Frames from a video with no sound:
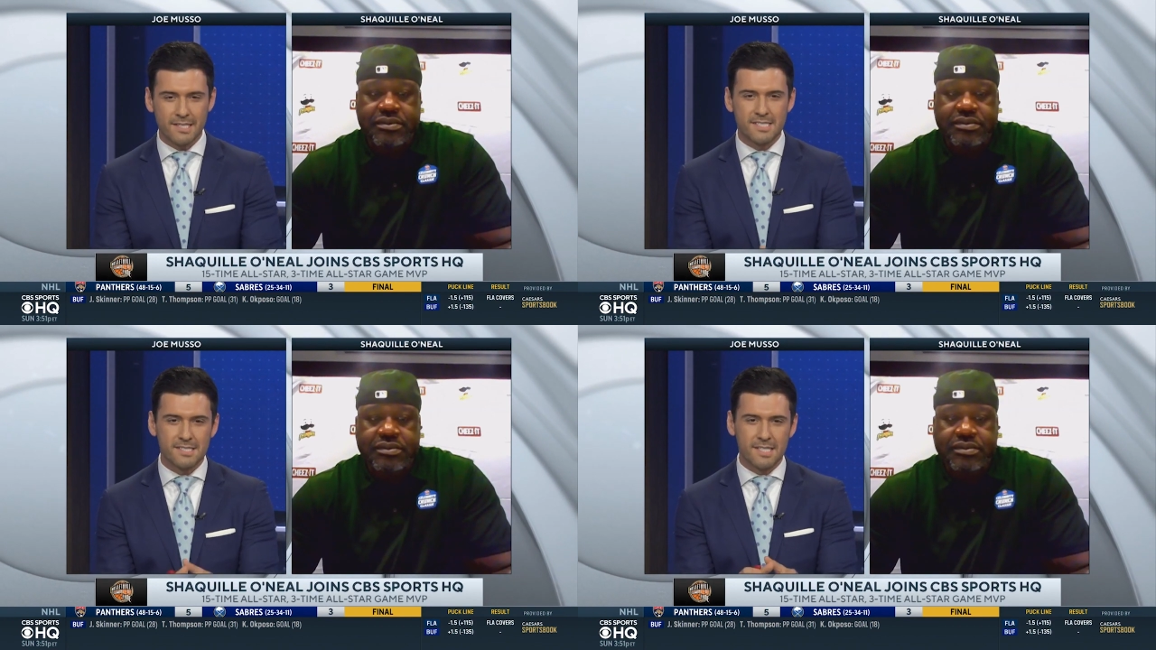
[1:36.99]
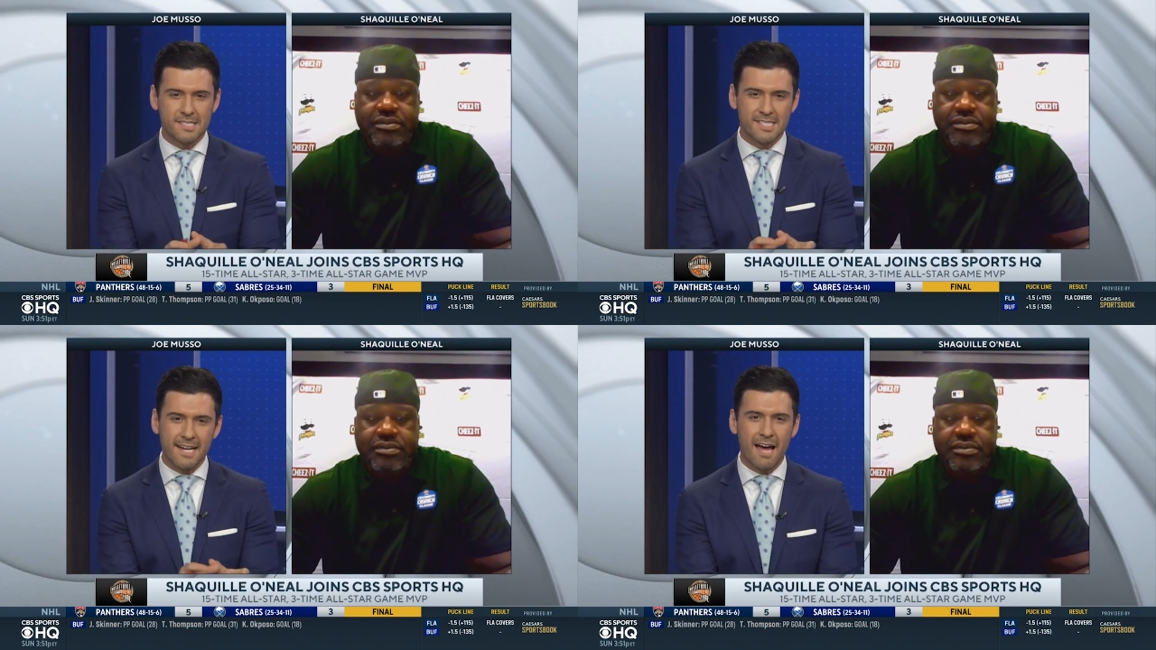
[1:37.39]
Speaker 1: Let's
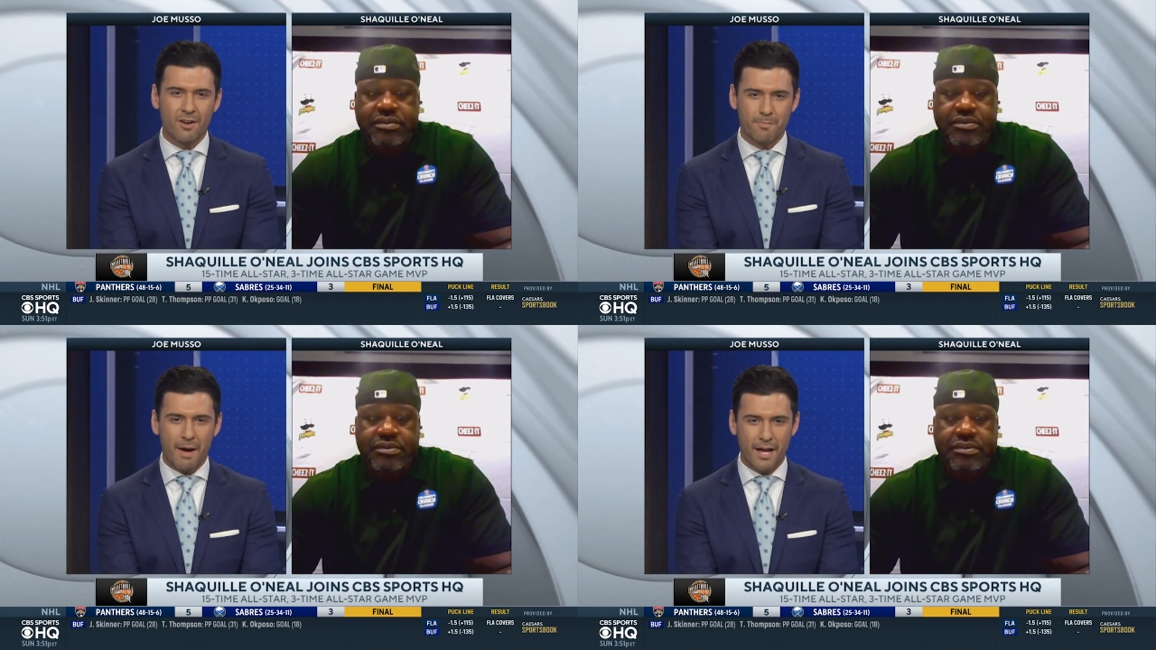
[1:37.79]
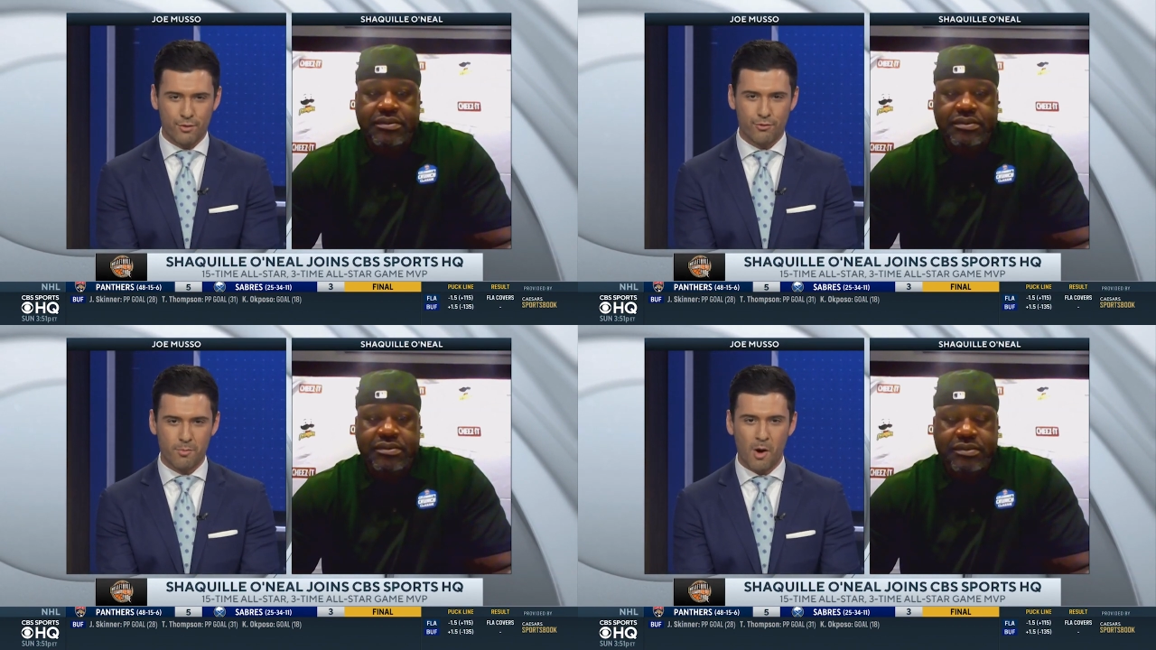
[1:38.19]
let's stay down in the
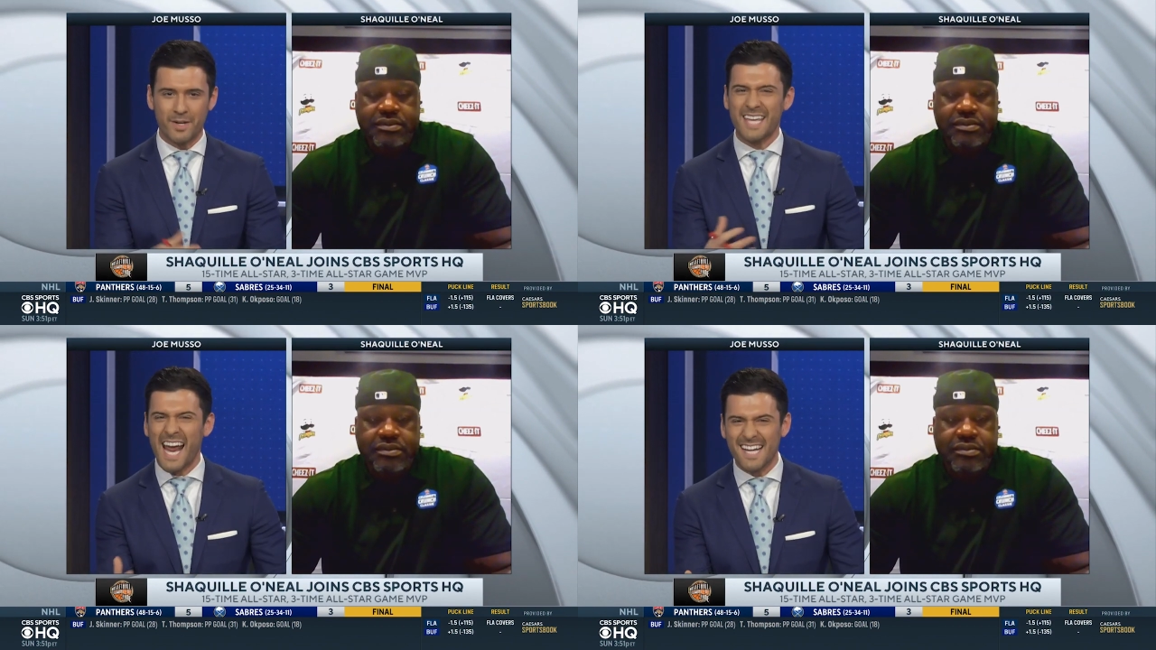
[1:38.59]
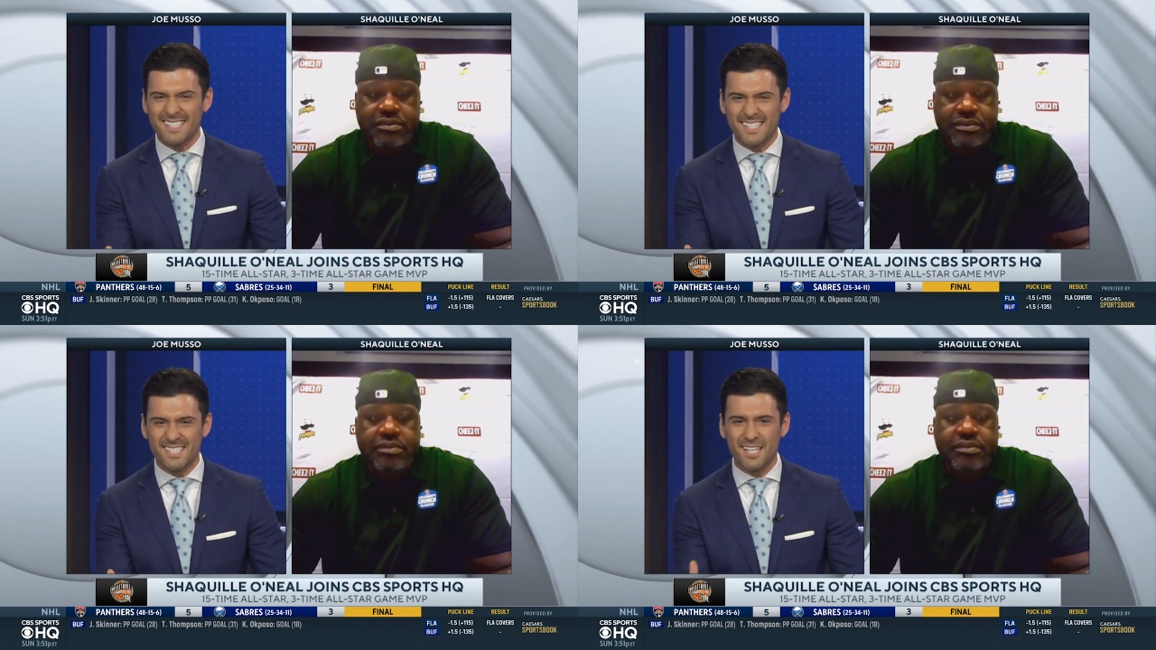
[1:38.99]
bayou for a moment.
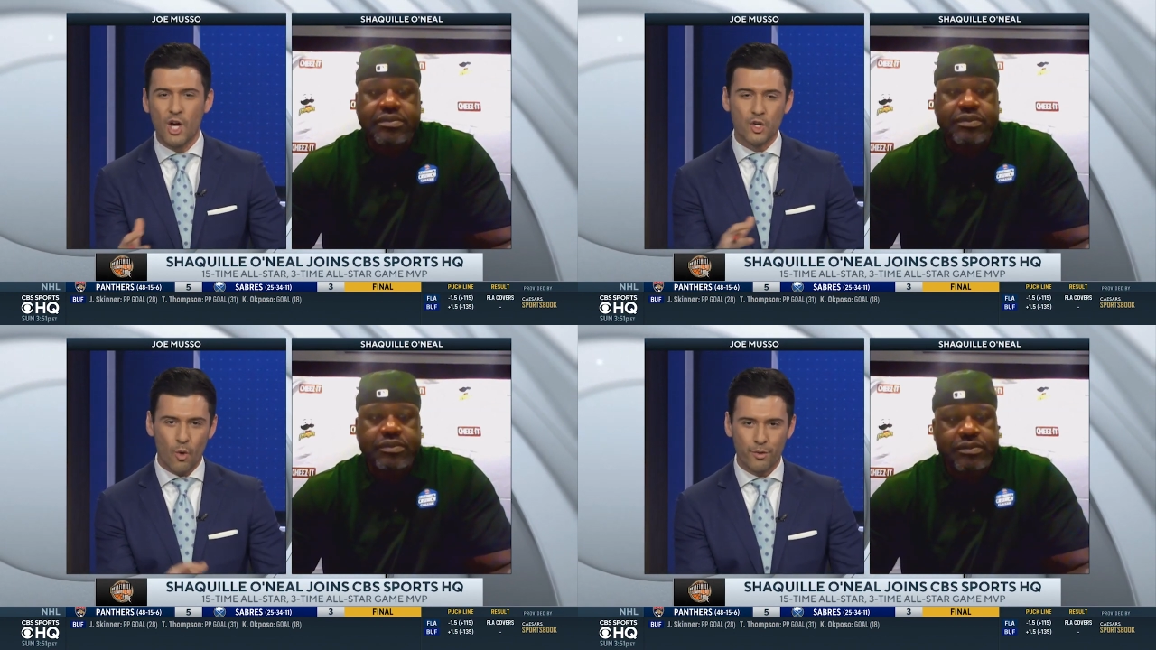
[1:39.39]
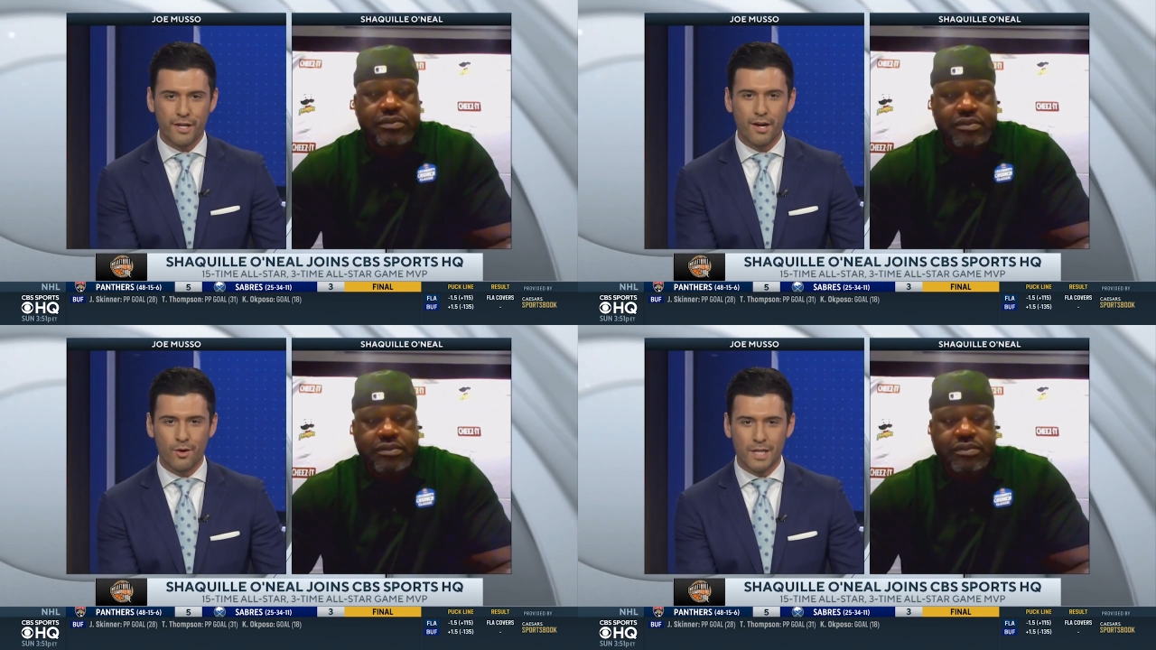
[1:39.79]
Kansas, North
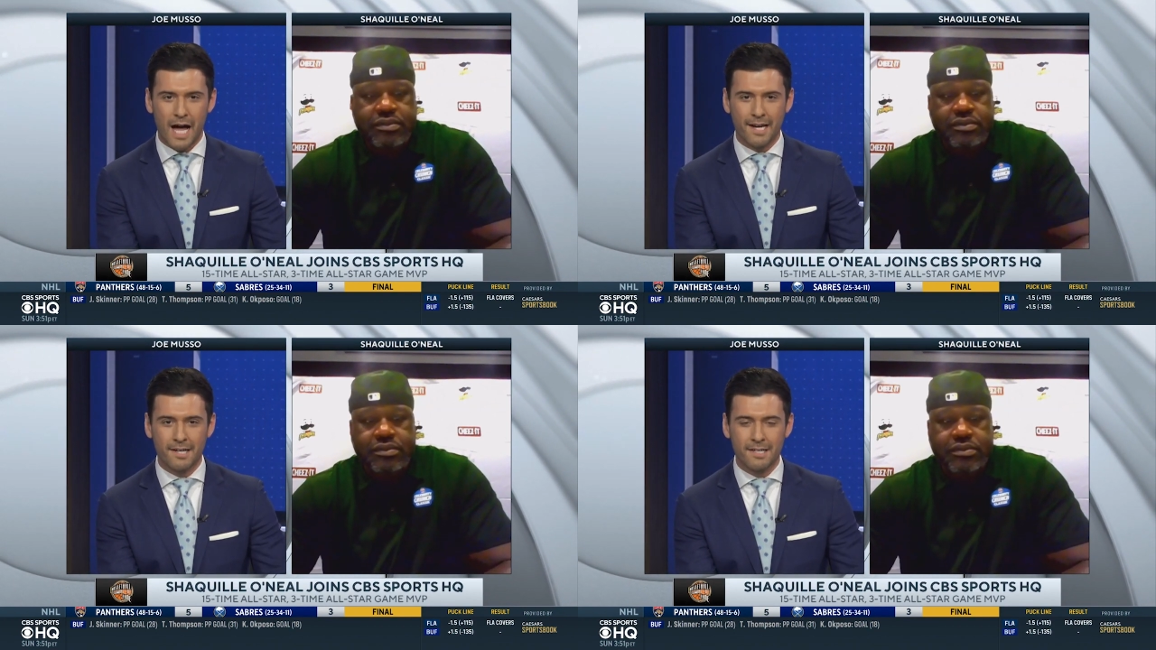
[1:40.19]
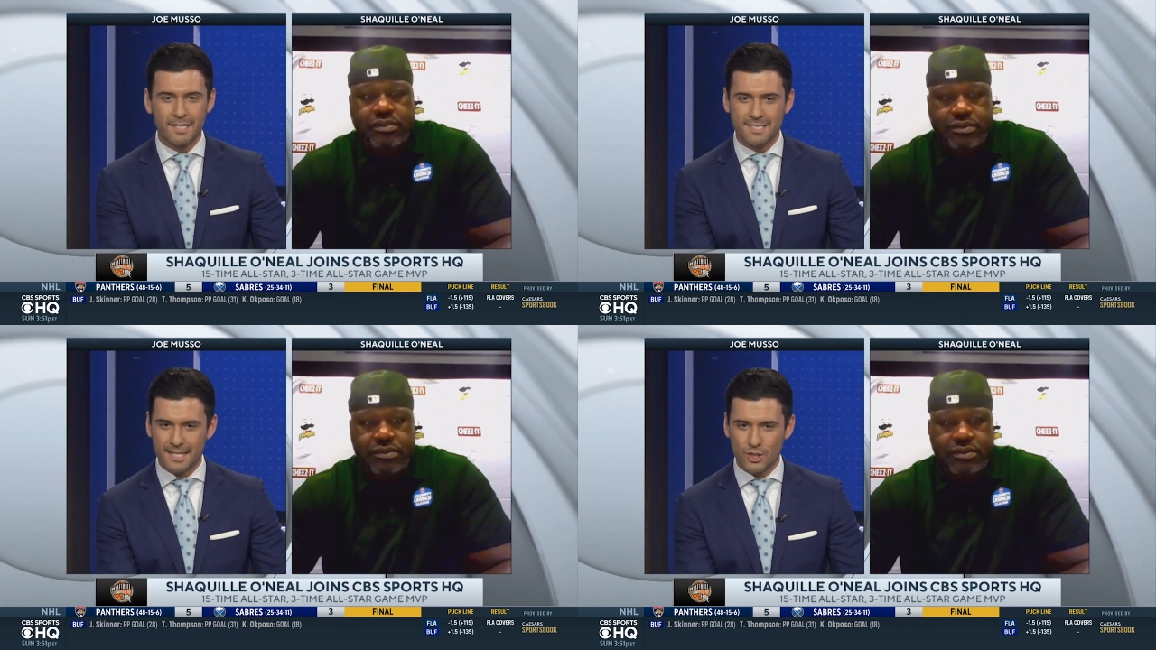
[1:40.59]
Carolina,
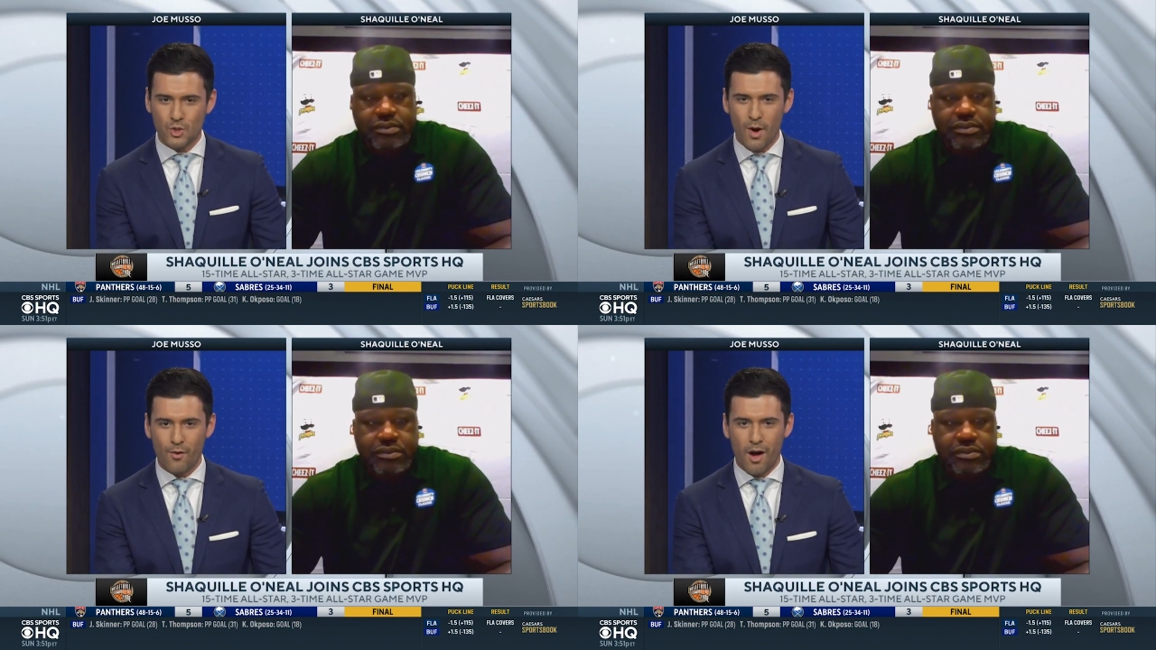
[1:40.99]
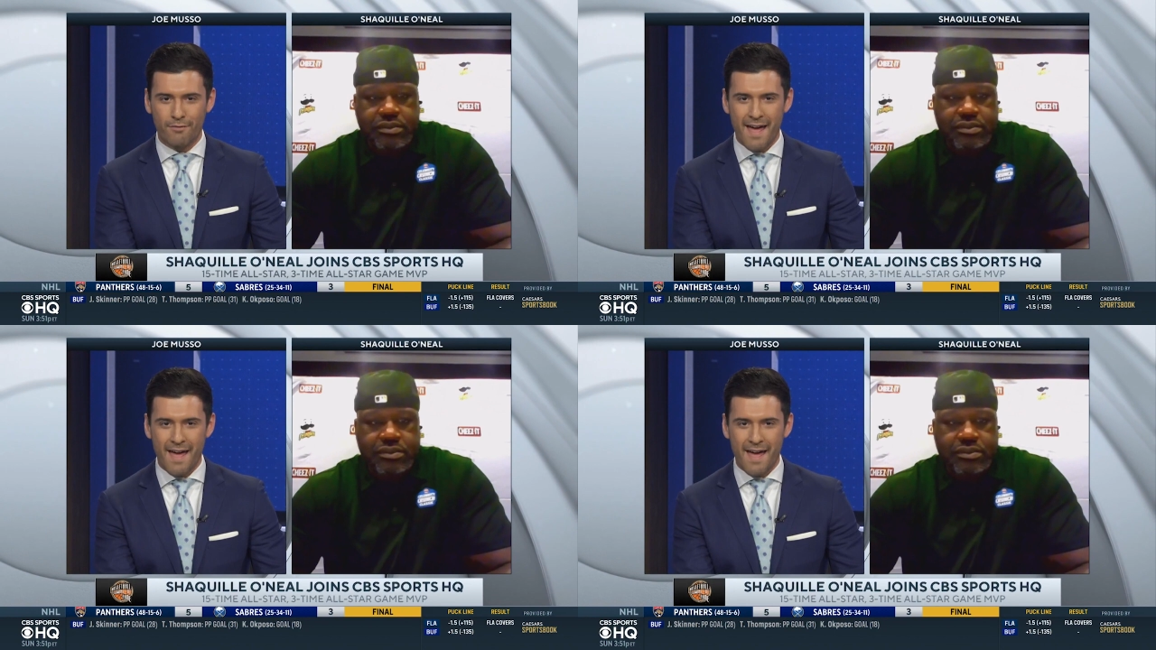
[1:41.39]
set to square off.